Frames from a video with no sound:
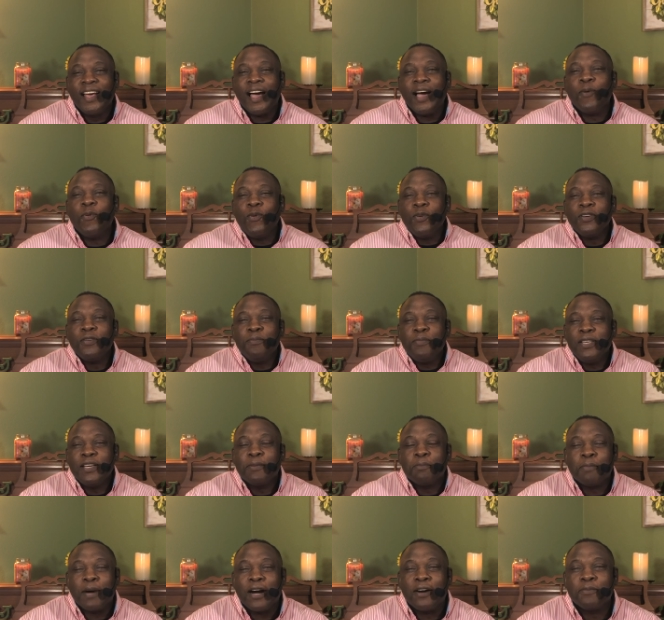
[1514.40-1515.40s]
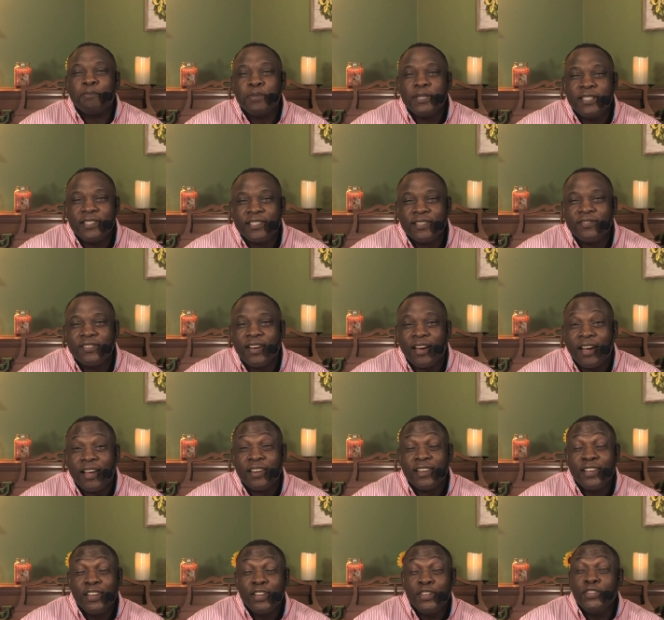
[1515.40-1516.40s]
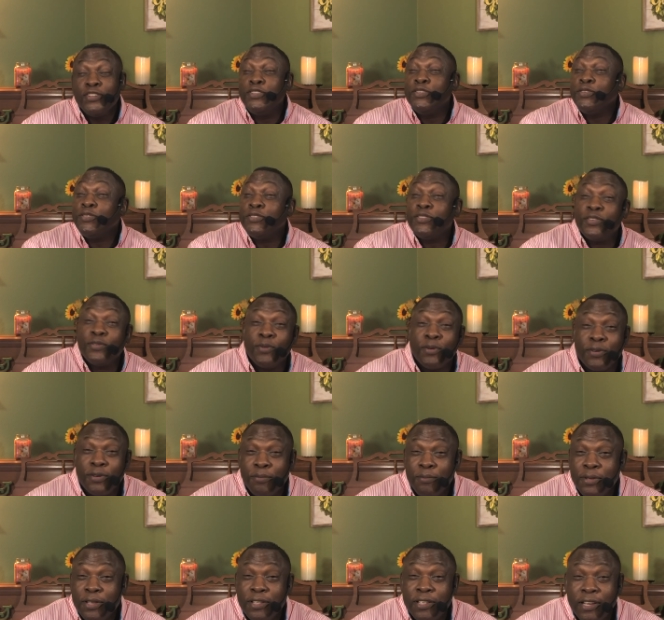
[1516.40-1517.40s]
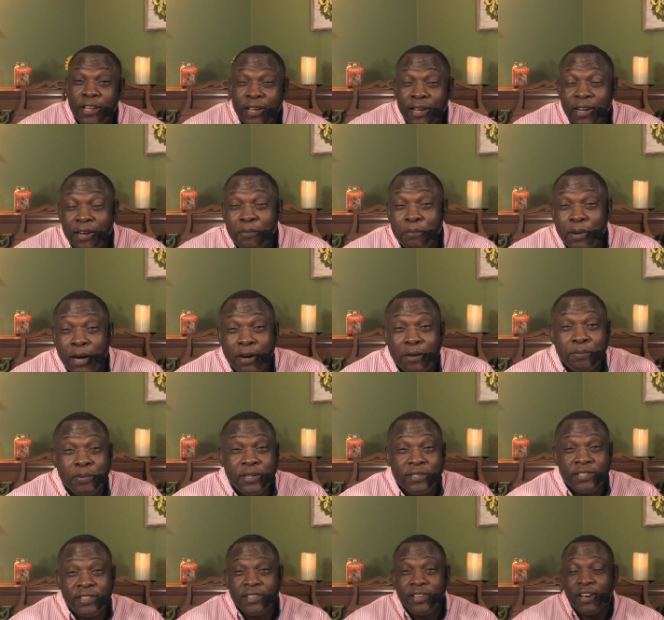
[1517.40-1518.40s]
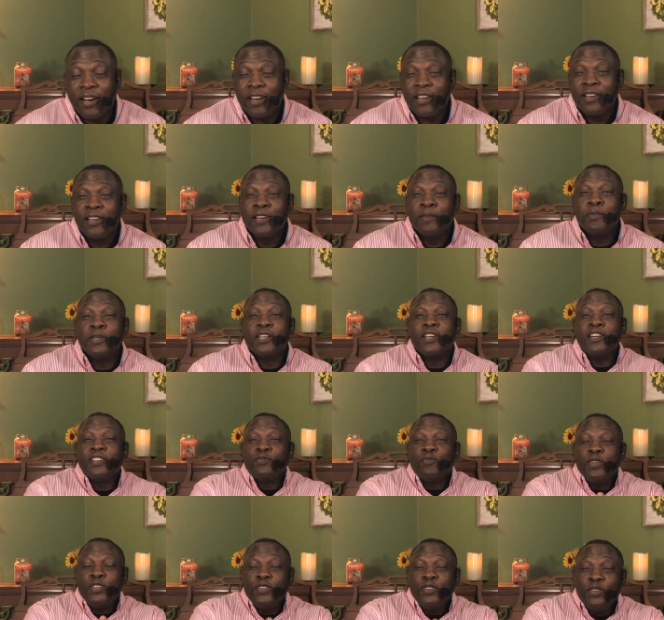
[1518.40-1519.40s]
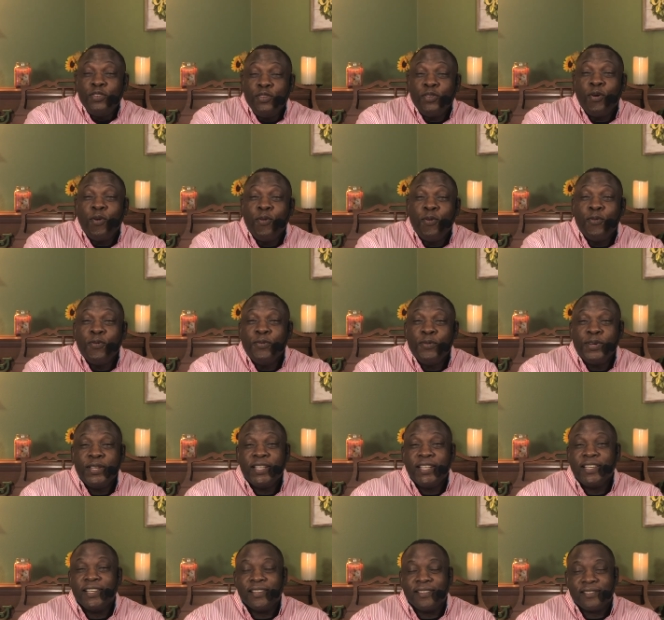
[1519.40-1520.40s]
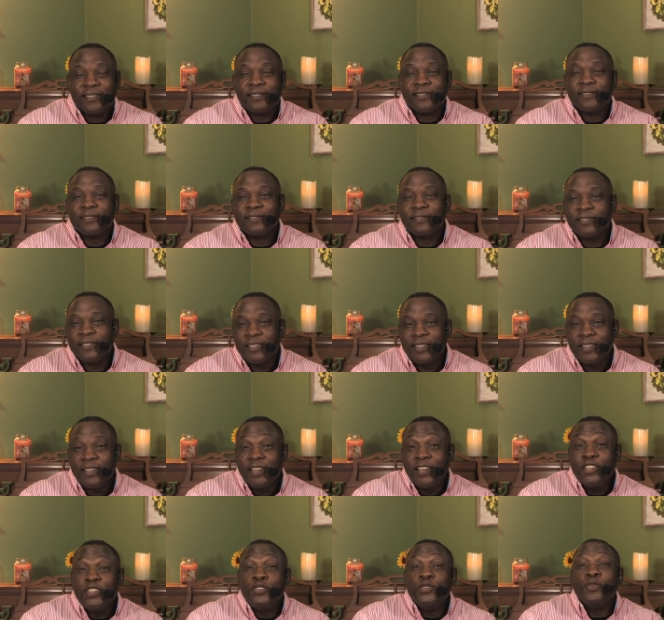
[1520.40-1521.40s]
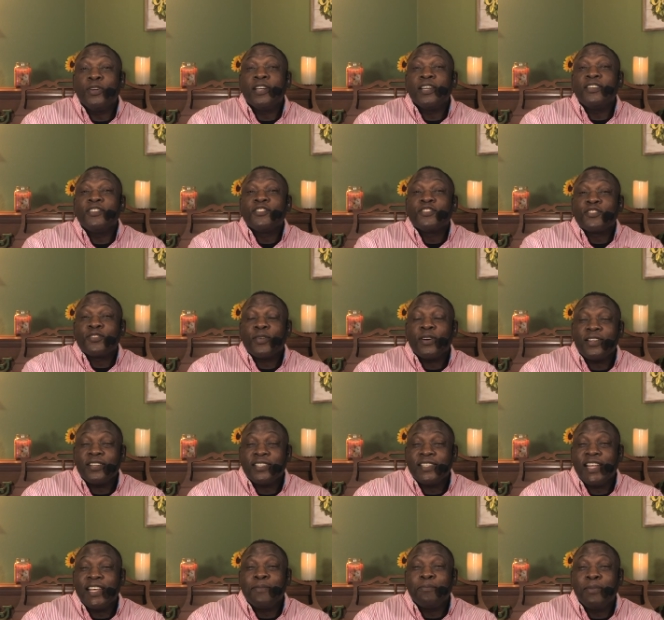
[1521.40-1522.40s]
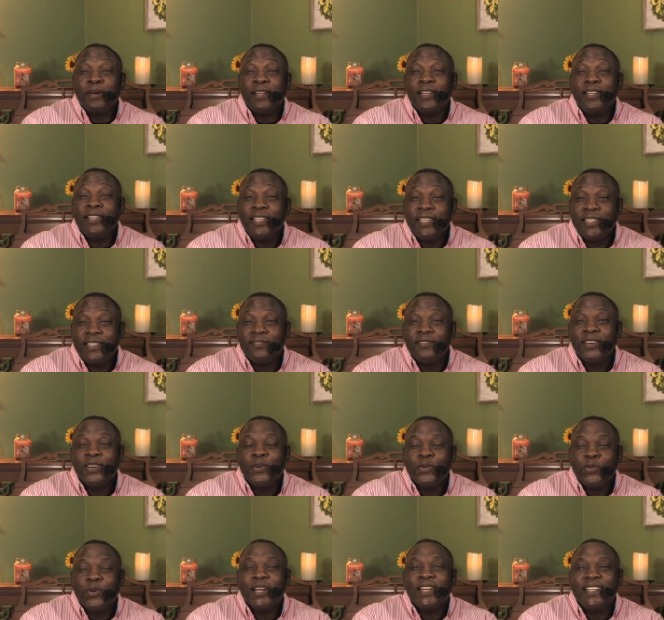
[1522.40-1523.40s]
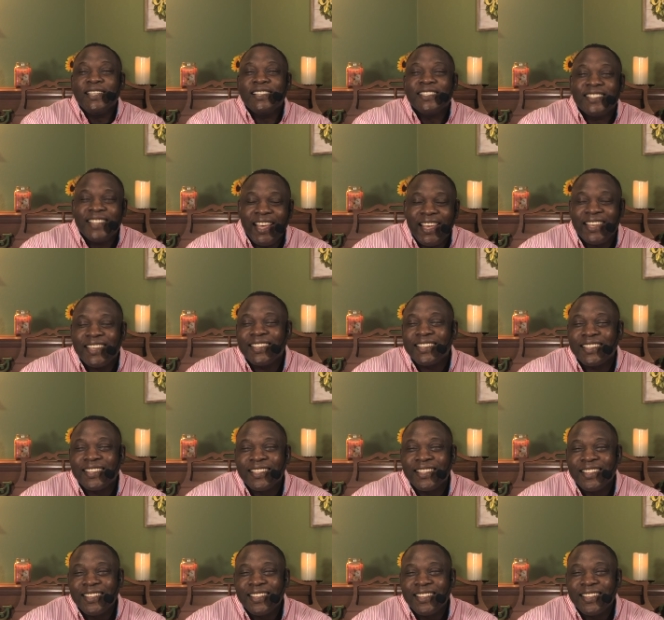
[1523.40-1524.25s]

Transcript: I want to be a mouthpiece of God. You should want to be a mouthpiece of God because when you know who He is, you can trust and believe what He's saying.